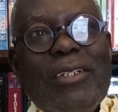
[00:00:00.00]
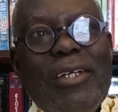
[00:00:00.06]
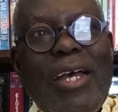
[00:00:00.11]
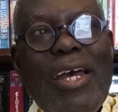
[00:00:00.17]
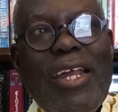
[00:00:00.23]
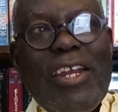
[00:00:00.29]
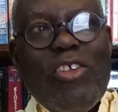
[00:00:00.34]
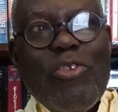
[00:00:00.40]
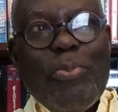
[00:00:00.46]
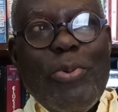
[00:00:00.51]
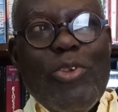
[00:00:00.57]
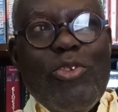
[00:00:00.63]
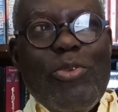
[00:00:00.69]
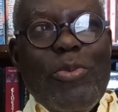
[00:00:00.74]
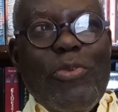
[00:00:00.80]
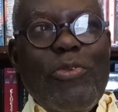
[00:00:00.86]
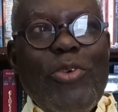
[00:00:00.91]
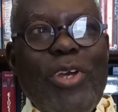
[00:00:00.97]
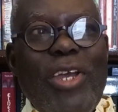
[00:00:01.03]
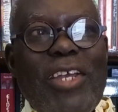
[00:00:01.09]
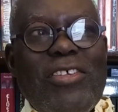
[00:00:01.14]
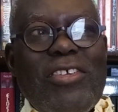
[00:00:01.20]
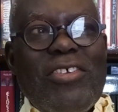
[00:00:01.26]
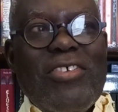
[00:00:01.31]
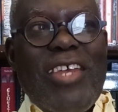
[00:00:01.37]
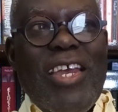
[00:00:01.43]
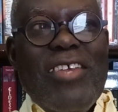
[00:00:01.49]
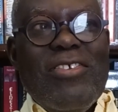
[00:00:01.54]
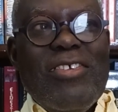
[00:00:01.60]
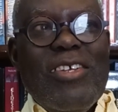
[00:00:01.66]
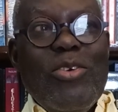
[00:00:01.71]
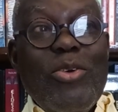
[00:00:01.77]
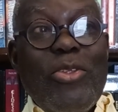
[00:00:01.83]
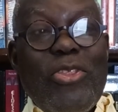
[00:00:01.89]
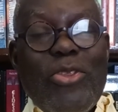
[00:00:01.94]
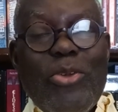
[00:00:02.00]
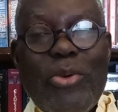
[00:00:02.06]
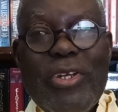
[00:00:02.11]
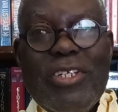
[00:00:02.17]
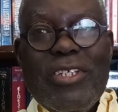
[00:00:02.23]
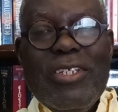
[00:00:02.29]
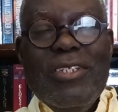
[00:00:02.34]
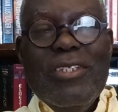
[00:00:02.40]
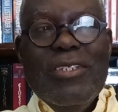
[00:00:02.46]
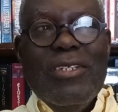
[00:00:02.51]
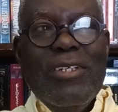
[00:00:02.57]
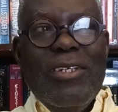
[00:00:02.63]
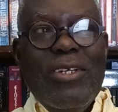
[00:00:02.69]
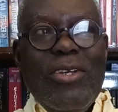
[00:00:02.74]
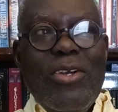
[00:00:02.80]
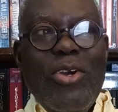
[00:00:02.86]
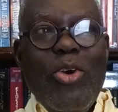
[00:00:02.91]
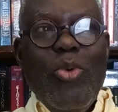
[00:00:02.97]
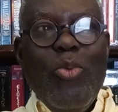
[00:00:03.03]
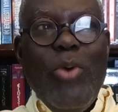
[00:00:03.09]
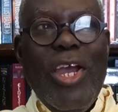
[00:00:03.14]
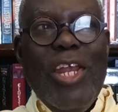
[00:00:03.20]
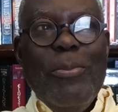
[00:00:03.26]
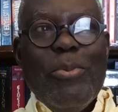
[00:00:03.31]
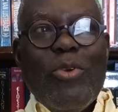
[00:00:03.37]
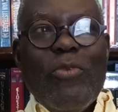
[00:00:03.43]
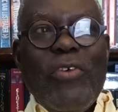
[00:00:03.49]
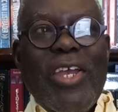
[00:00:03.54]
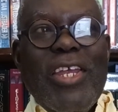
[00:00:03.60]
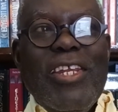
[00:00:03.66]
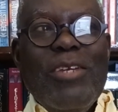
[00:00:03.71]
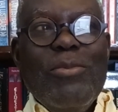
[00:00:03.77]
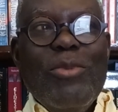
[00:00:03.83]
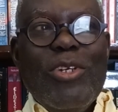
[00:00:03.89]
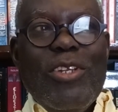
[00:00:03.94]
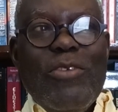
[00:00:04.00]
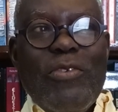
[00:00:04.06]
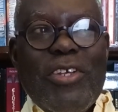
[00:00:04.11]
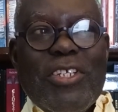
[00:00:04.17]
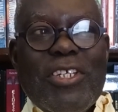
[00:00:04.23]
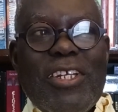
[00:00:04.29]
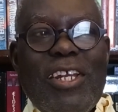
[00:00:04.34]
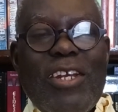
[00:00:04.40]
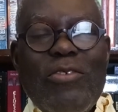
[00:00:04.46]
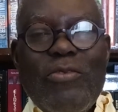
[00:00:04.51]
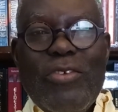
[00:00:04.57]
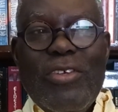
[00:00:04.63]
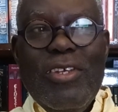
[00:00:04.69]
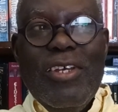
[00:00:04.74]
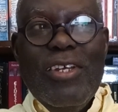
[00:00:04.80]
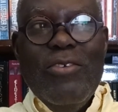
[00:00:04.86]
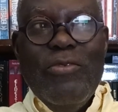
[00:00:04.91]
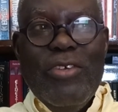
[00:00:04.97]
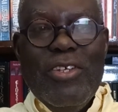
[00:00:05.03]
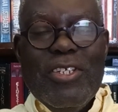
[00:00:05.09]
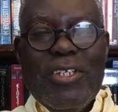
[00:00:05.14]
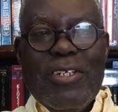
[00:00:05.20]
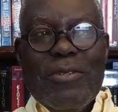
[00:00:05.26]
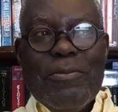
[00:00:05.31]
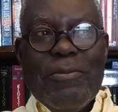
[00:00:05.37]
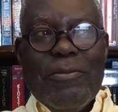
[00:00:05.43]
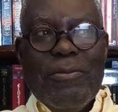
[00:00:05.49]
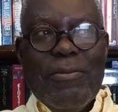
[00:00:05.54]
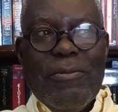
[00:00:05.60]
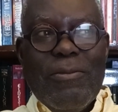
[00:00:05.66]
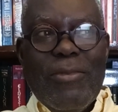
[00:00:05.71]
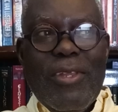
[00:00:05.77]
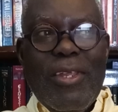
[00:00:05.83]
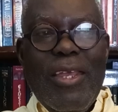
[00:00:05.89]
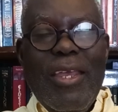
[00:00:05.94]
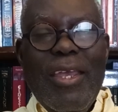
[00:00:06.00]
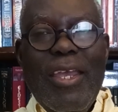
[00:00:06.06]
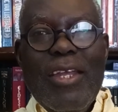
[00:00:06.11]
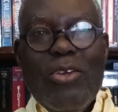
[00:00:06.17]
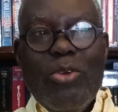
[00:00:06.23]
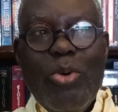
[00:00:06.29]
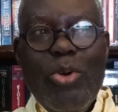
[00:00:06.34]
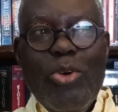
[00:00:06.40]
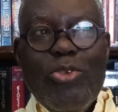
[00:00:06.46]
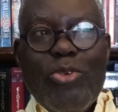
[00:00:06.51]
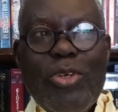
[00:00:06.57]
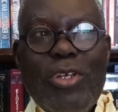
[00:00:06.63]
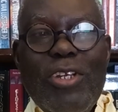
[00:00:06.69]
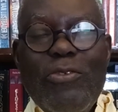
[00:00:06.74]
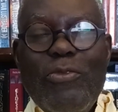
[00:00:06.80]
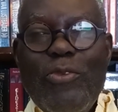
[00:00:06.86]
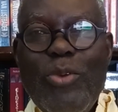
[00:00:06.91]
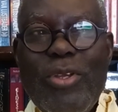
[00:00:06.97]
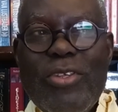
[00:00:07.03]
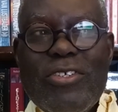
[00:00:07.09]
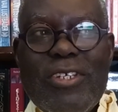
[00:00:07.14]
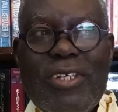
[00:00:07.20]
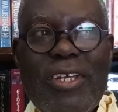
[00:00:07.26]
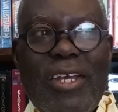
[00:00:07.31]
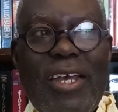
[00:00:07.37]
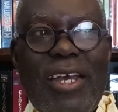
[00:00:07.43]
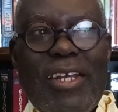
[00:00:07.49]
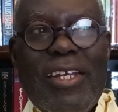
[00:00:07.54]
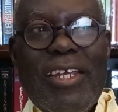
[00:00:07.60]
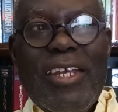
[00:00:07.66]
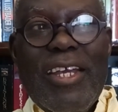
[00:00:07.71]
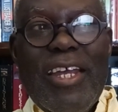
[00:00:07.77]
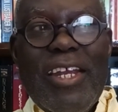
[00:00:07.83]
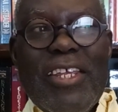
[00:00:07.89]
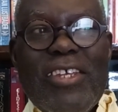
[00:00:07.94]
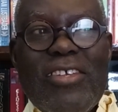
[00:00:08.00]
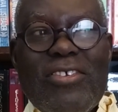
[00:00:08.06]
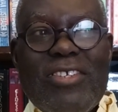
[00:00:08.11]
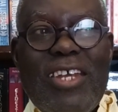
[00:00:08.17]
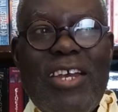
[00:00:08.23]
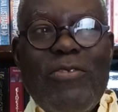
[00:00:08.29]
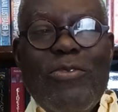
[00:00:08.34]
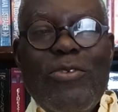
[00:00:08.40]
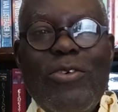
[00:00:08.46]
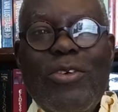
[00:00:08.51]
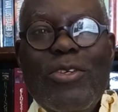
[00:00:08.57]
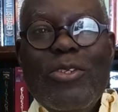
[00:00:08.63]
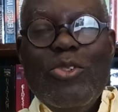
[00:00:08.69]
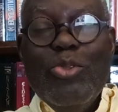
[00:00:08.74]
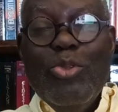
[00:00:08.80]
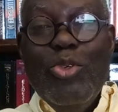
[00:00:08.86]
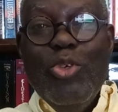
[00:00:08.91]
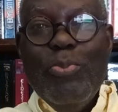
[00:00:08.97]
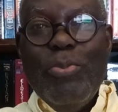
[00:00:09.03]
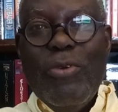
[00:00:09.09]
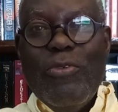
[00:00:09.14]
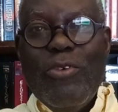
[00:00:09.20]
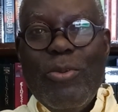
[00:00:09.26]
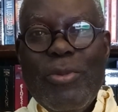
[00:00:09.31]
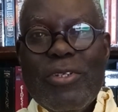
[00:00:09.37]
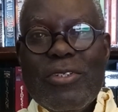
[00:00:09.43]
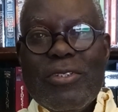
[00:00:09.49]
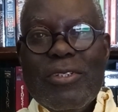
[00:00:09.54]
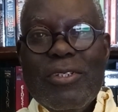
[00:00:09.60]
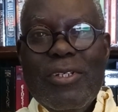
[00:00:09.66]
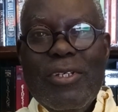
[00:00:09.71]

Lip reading: are responsible for exercising authority while providing motivation and vision, and also influencing and encouraging staff to good performance.